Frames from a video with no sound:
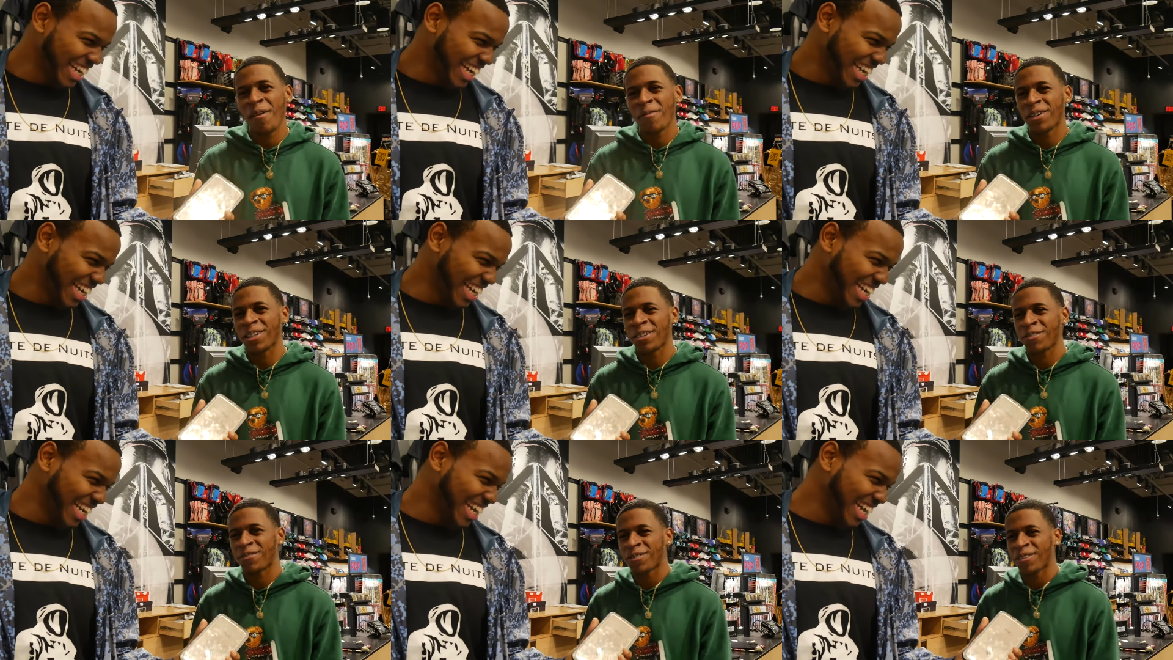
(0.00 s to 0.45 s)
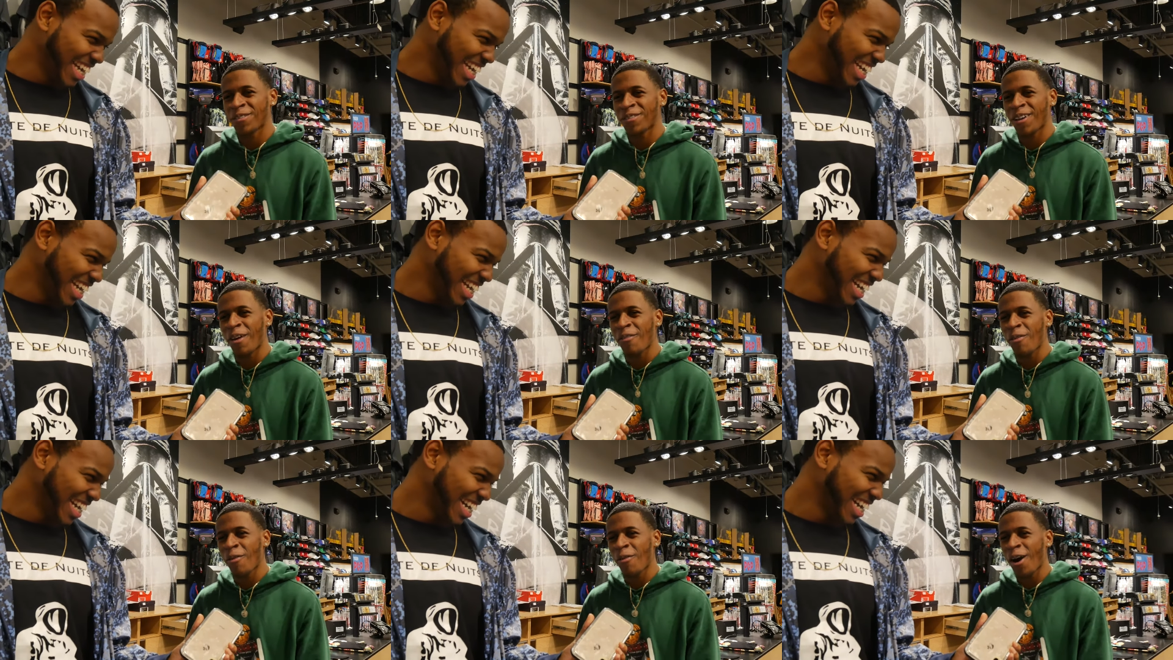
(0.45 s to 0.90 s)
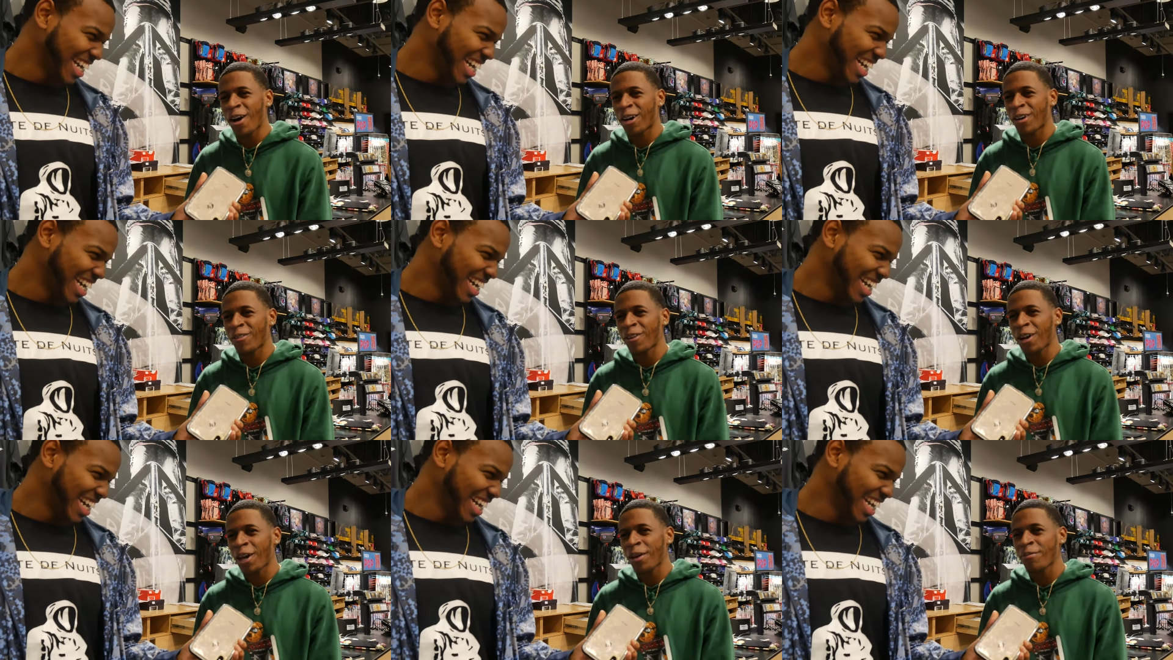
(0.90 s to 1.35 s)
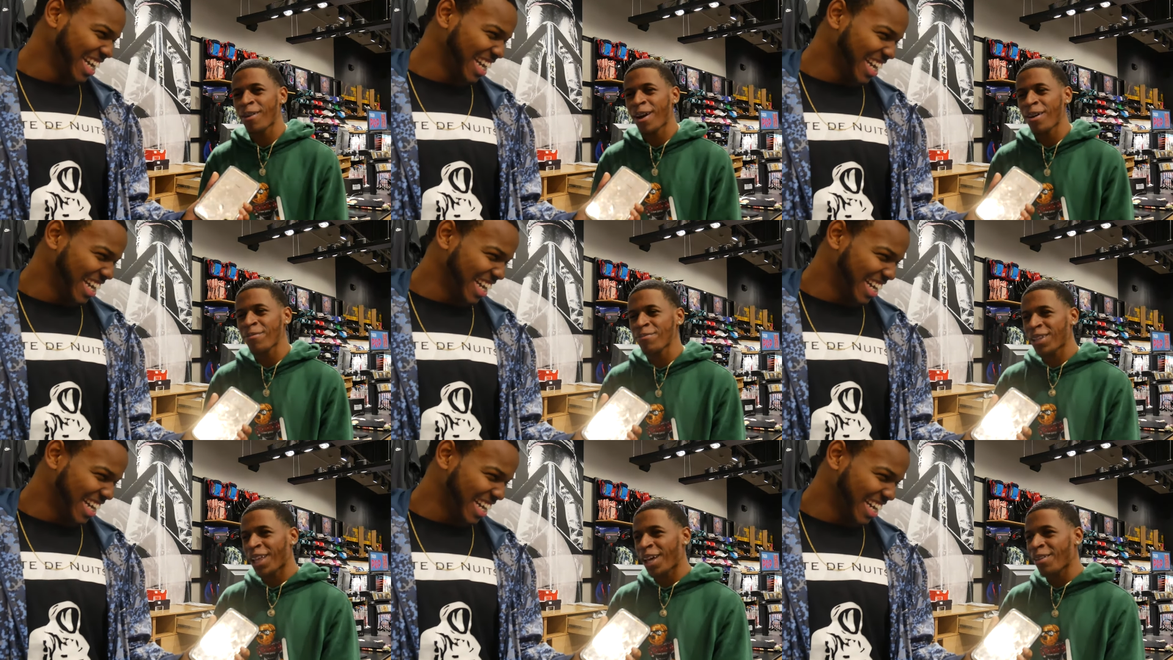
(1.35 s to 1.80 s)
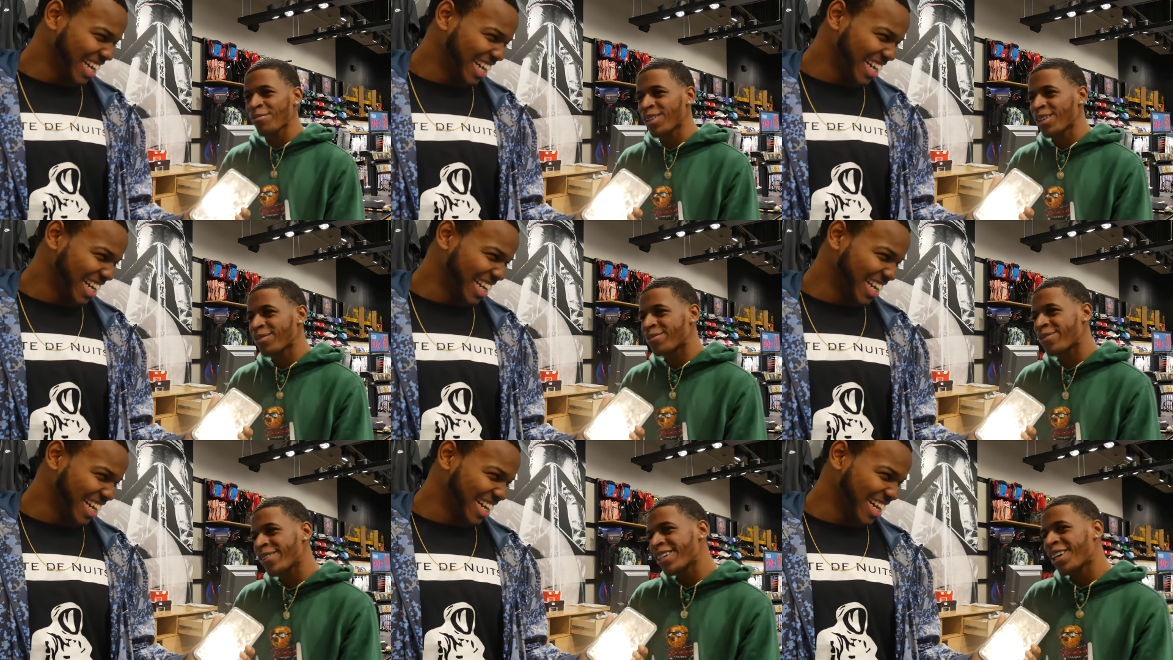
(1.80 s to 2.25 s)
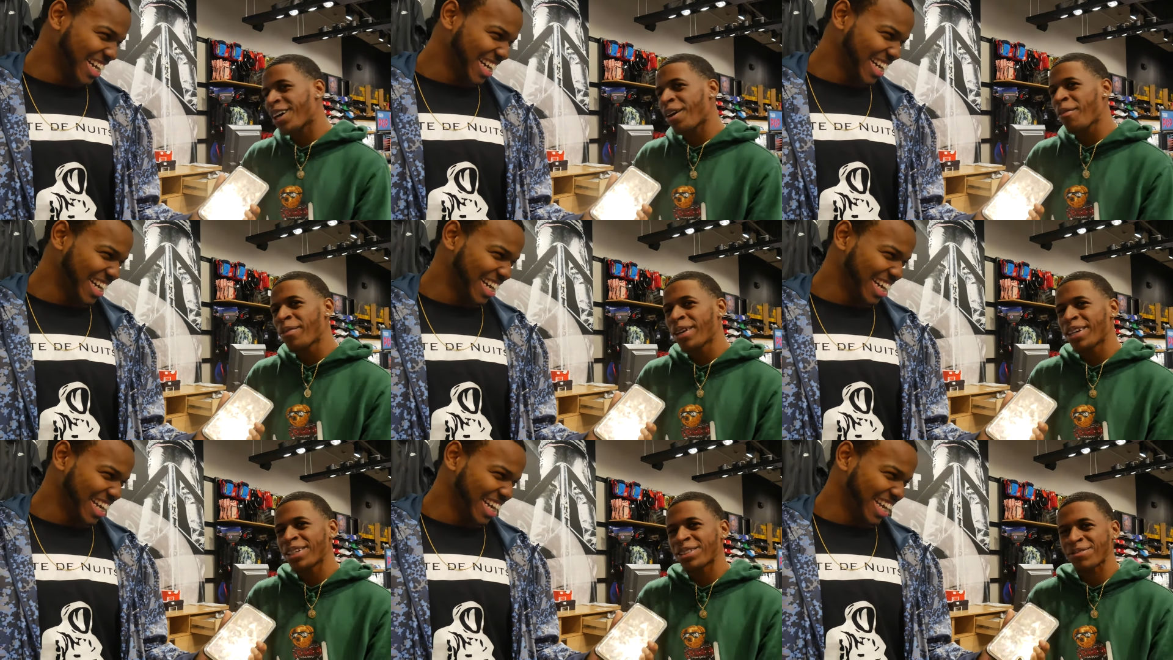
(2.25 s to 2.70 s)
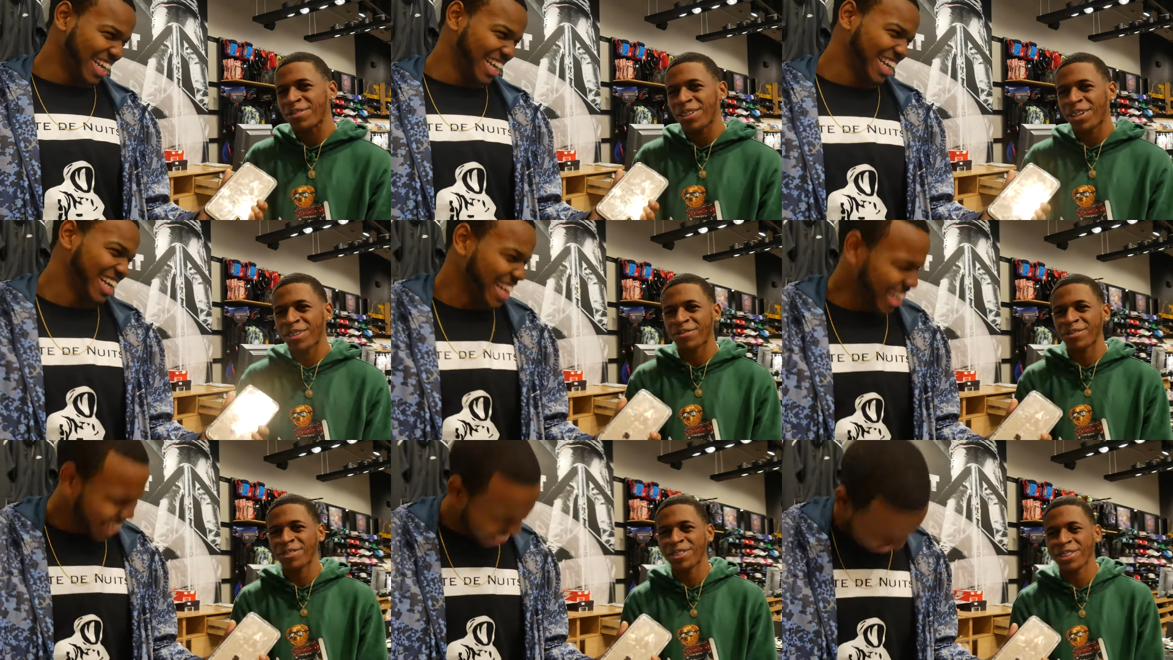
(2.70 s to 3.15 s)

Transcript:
Speaker 1: But you feel me? I'm gonna walk away, bro. I'm gonna be like, bro, f that bitch, bro, for